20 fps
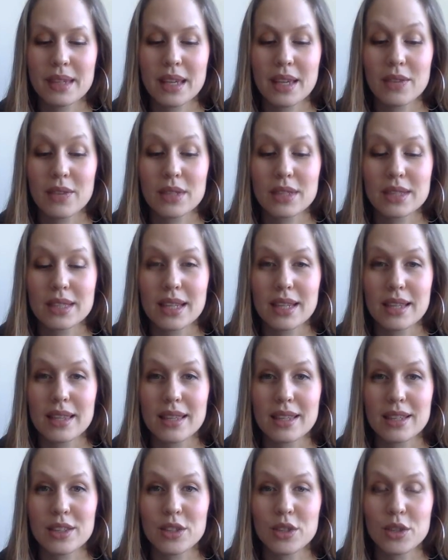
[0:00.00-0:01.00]
If there's
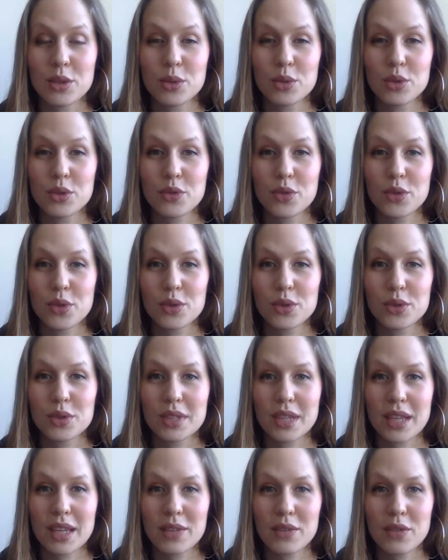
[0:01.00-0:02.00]
anything useful to
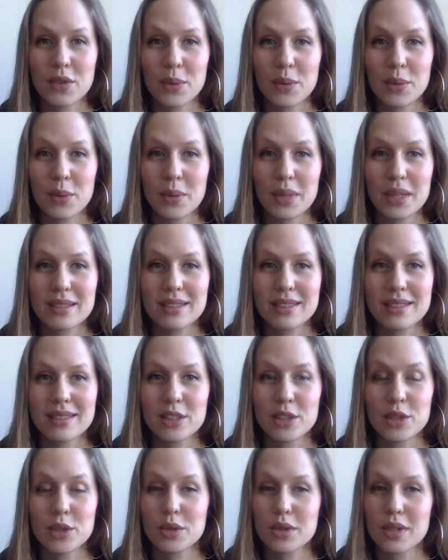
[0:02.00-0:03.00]
take from it.
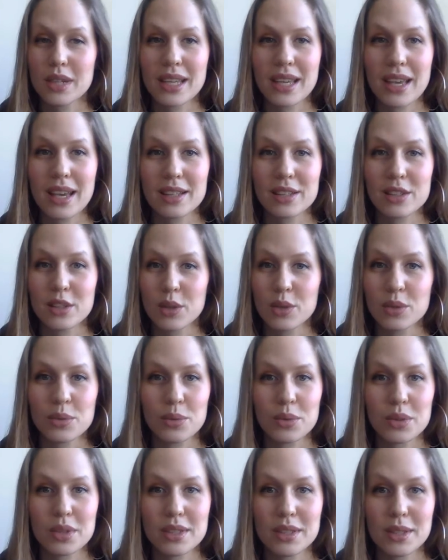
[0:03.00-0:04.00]
Usually I don't
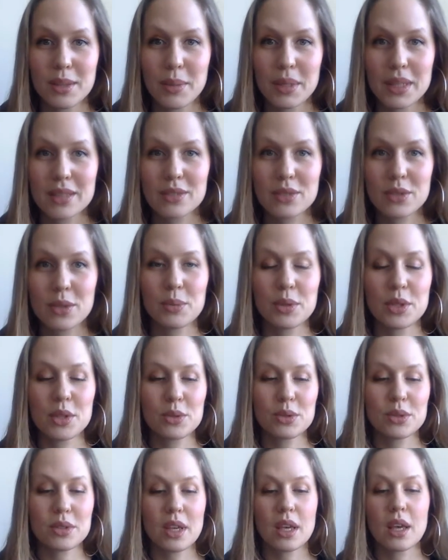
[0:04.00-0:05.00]
watch the mainstream
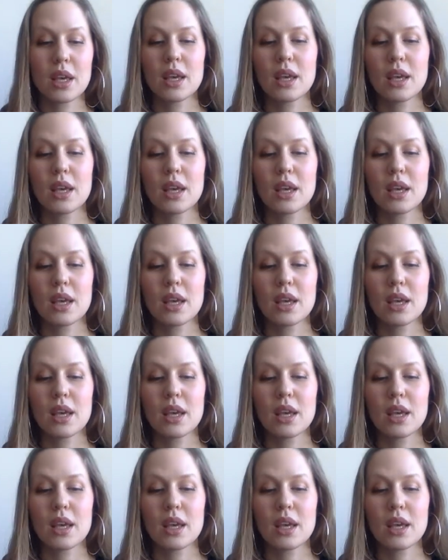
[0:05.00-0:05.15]
news.